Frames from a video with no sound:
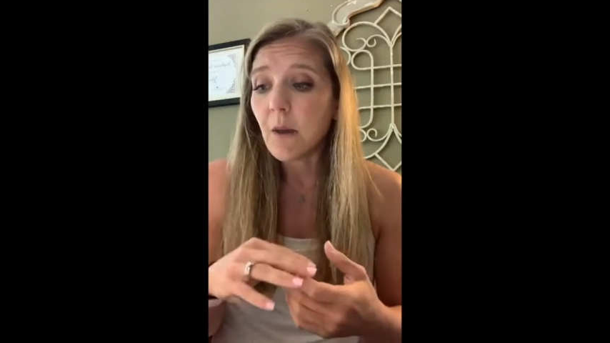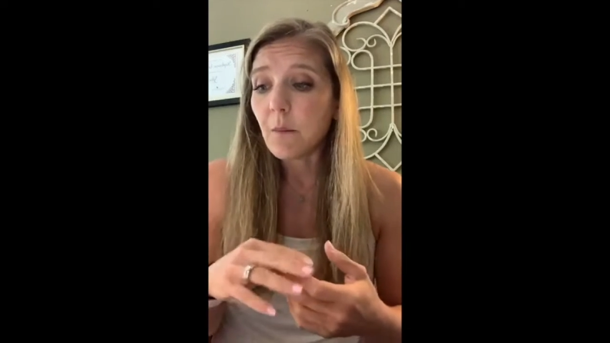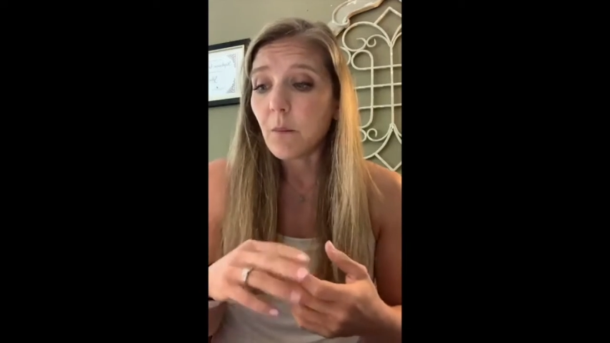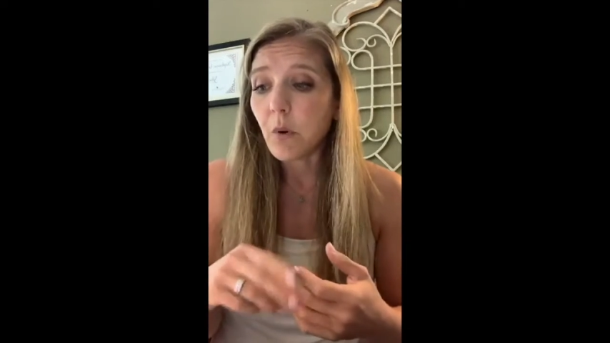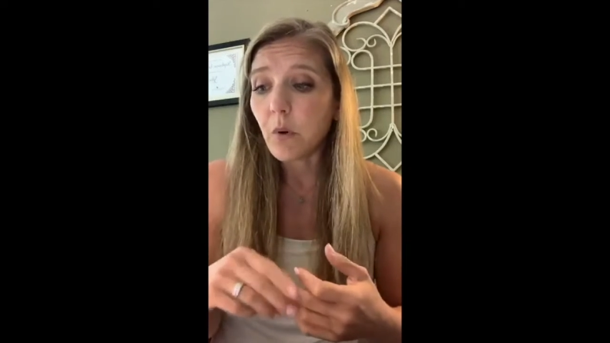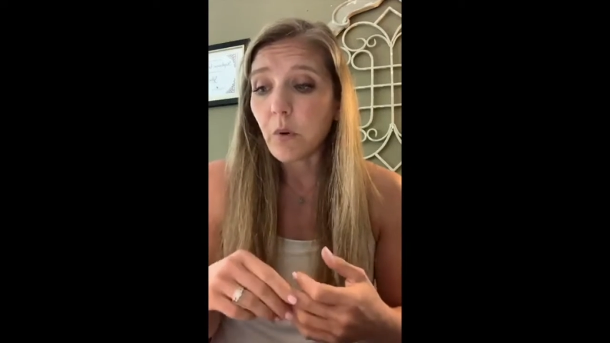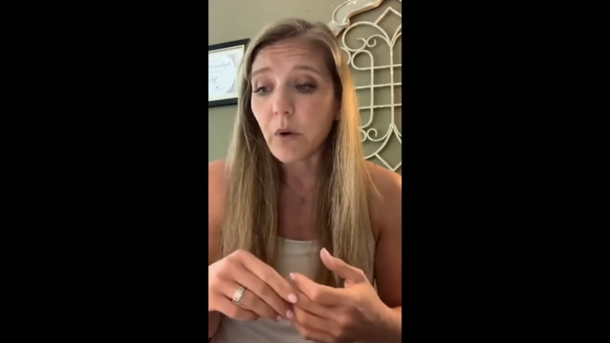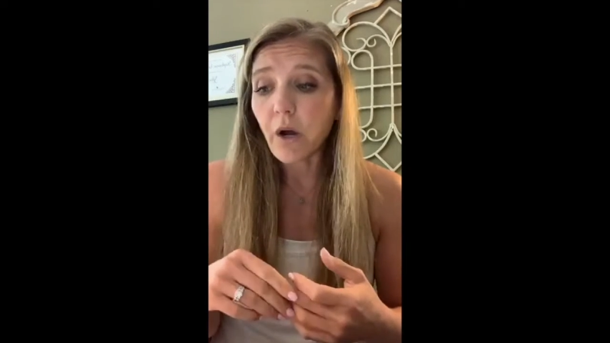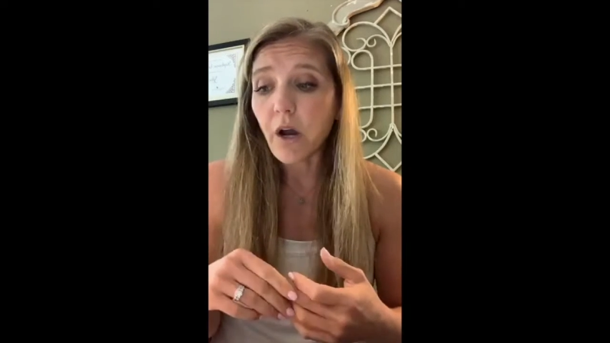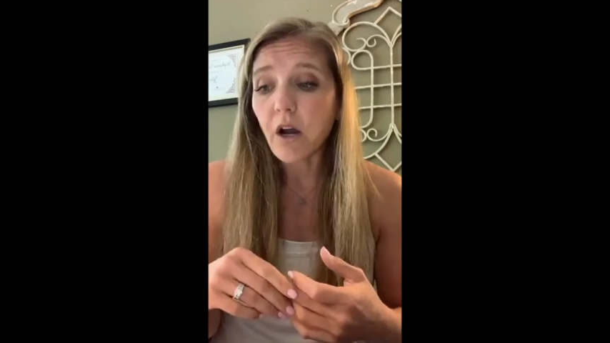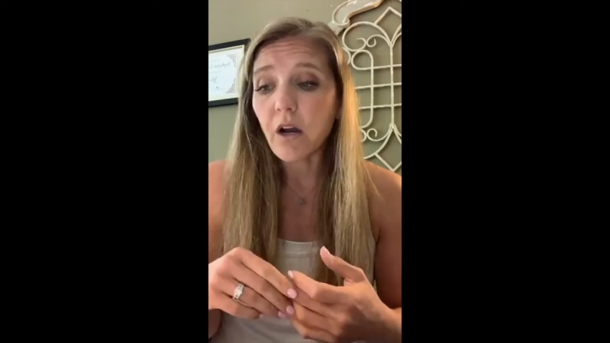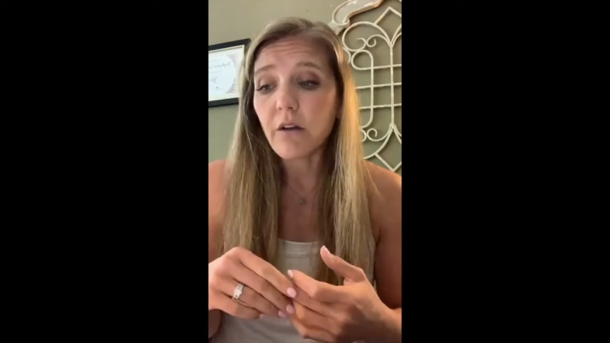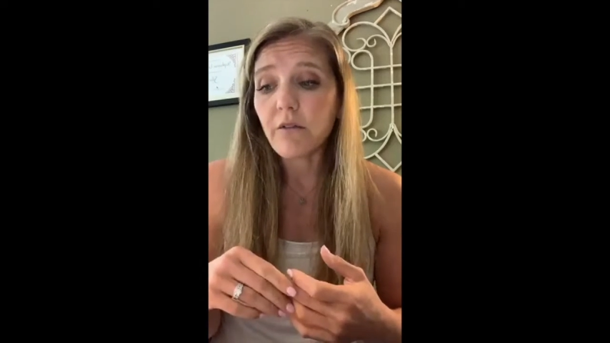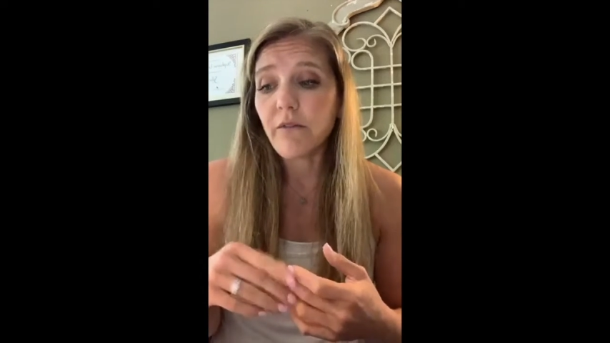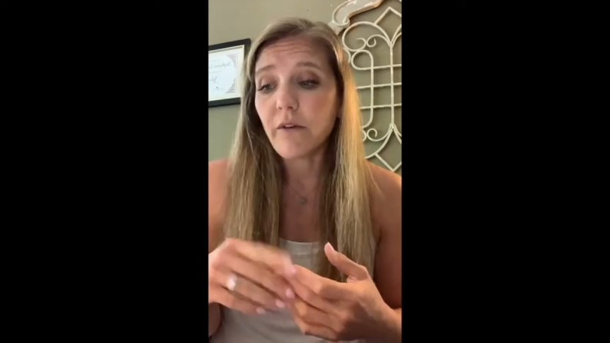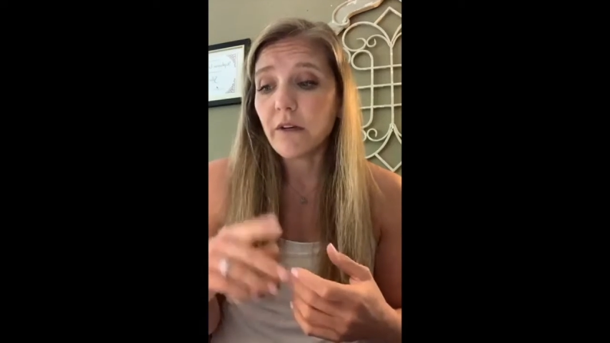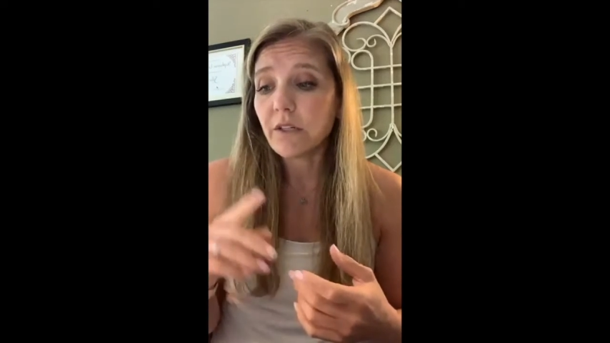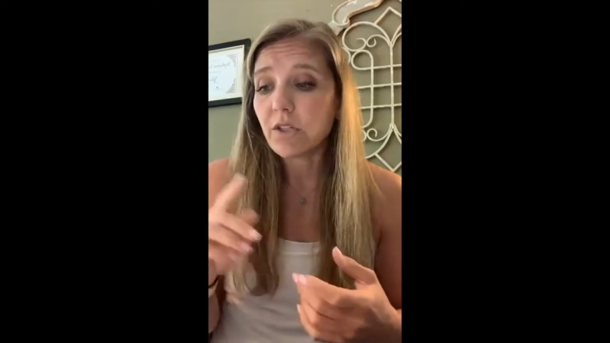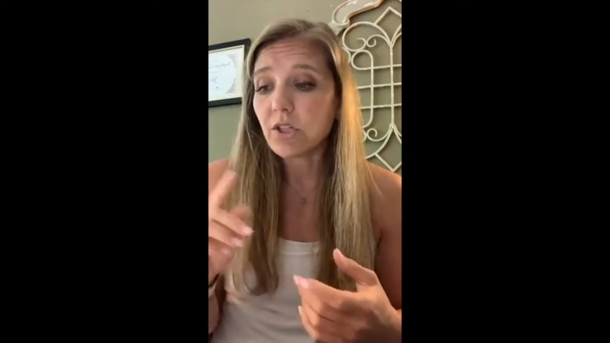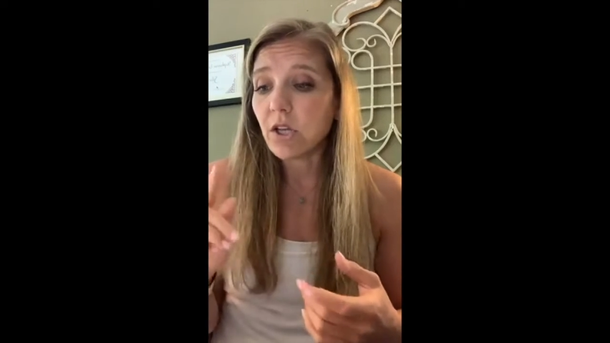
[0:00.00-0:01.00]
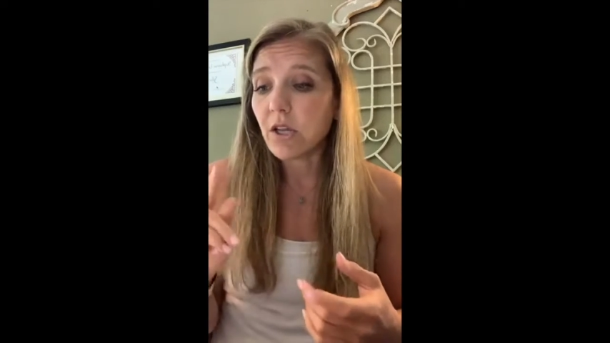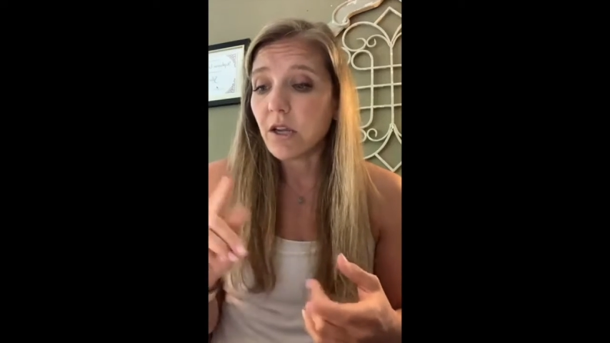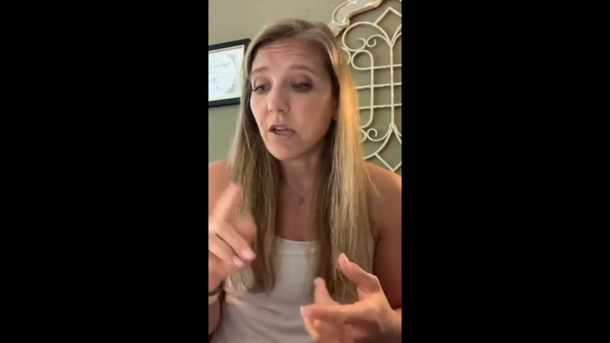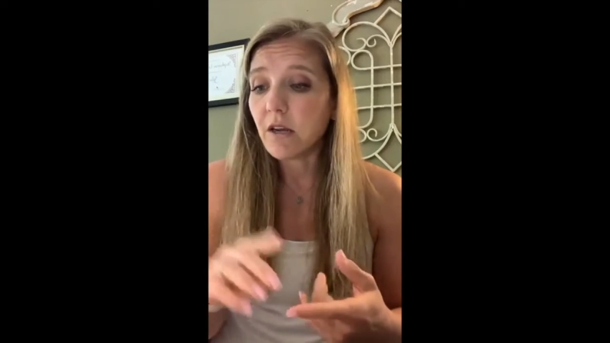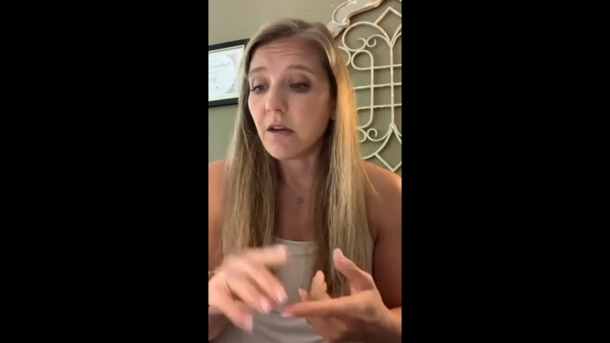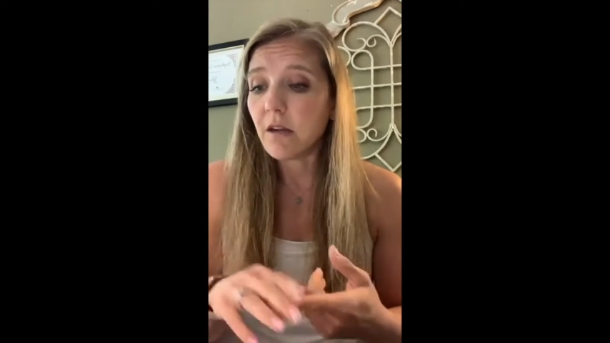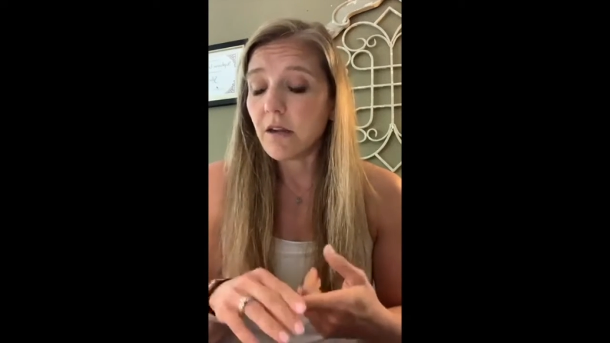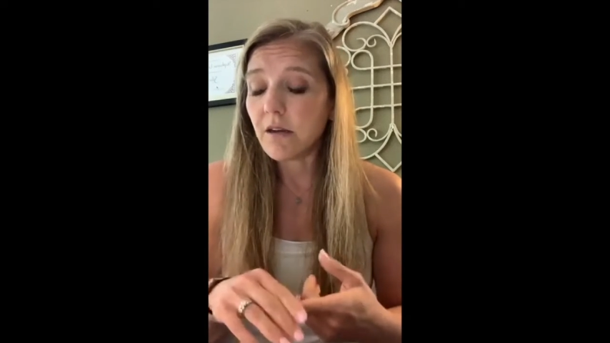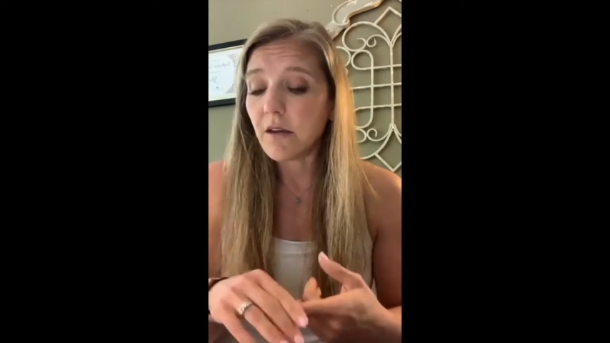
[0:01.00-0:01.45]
poor heart function,